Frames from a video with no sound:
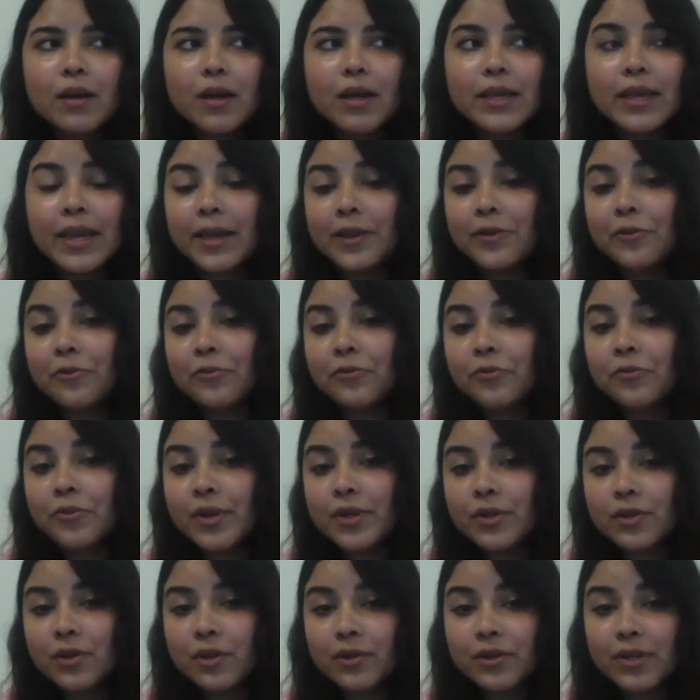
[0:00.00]
again, if we
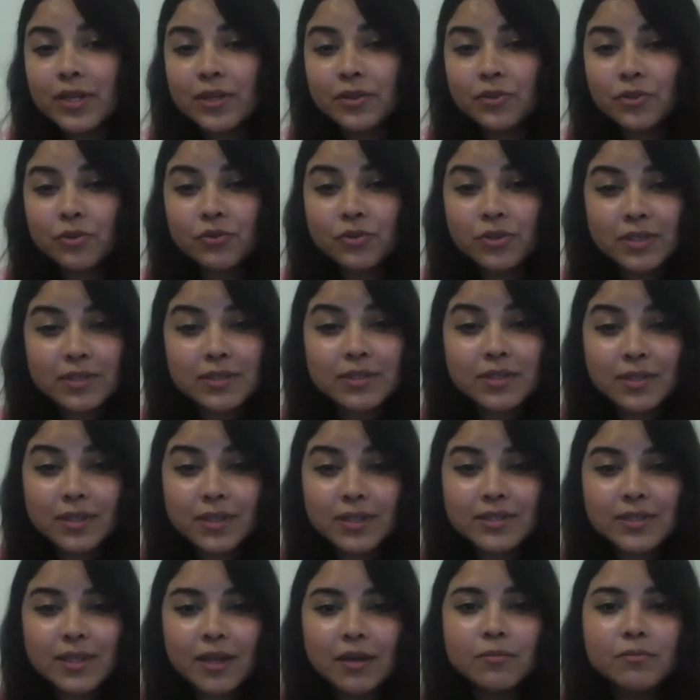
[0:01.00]
are to look at, you know, recent
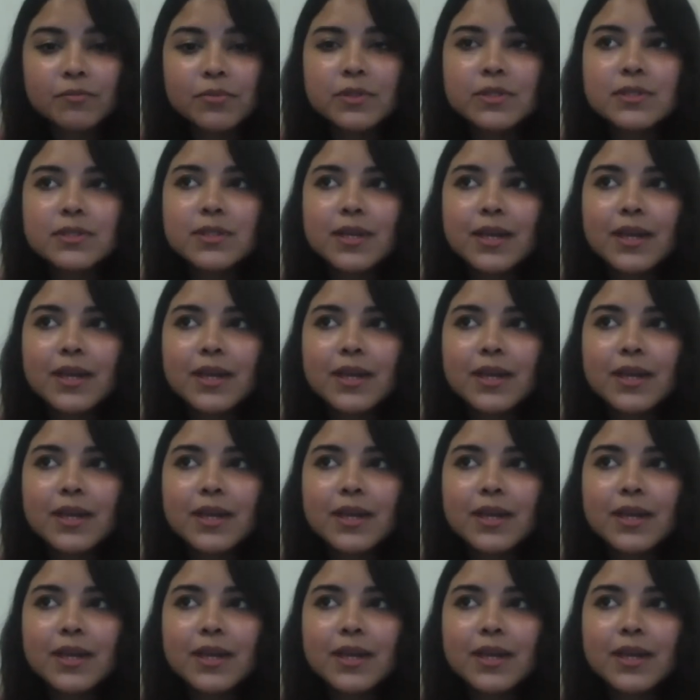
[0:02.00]
examples,